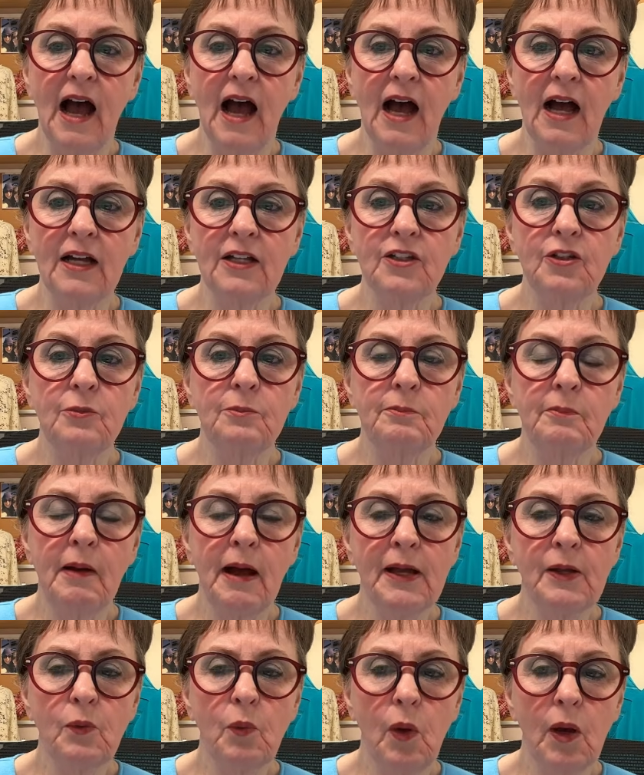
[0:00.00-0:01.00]
you
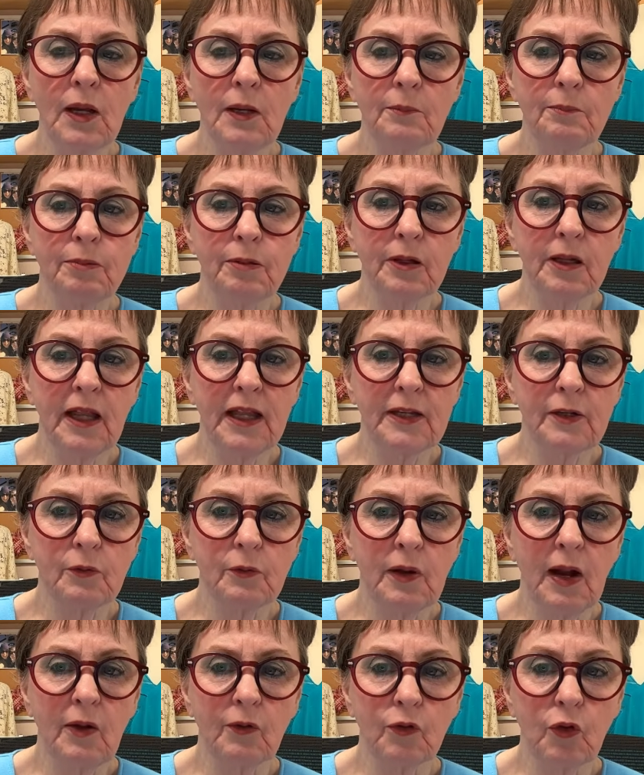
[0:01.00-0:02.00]
might want to play
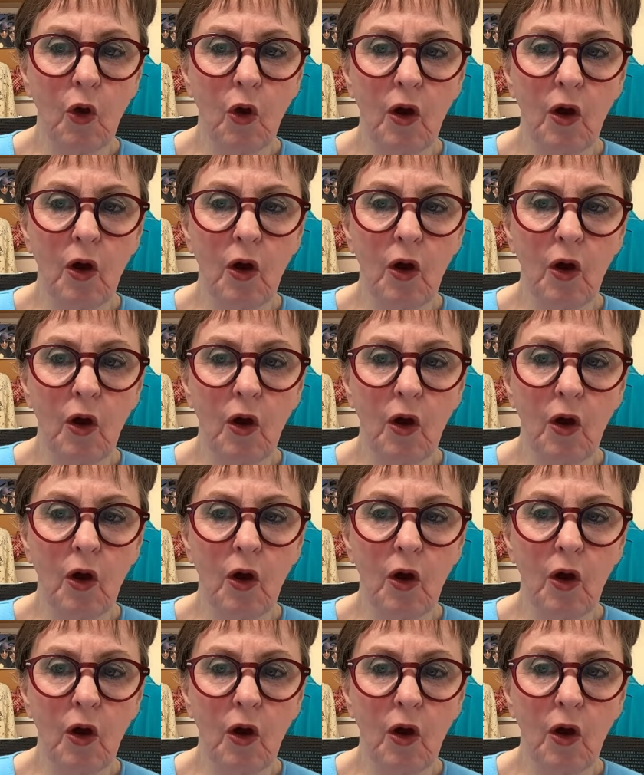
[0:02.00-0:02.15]
around